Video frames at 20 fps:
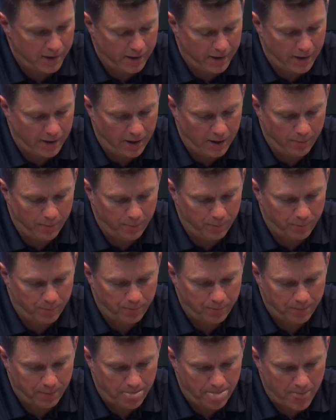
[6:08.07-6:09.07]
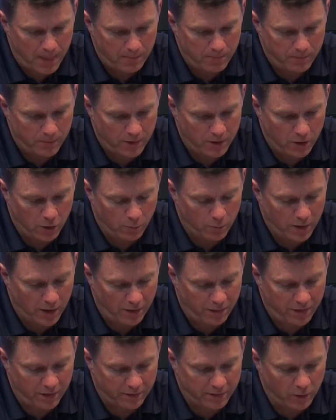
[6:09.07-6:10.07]
Um, you know, but
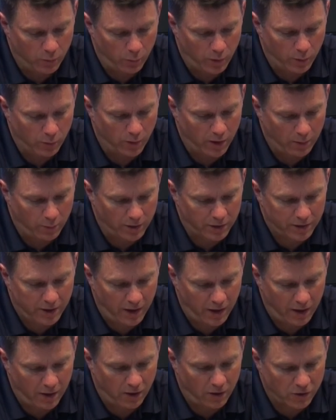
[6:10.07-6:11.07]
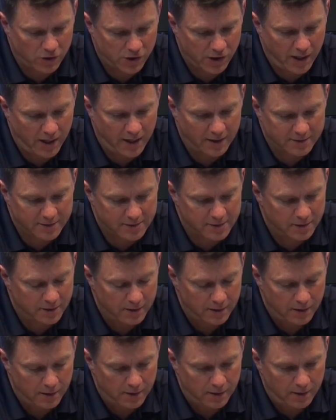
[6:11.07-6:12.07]
I think that we were able to can our
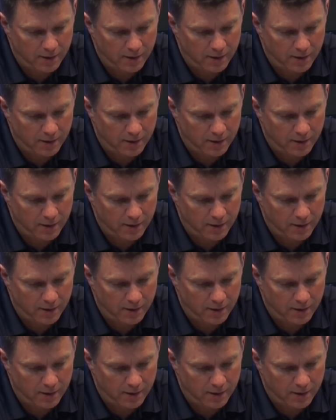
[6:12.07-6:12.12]
shots,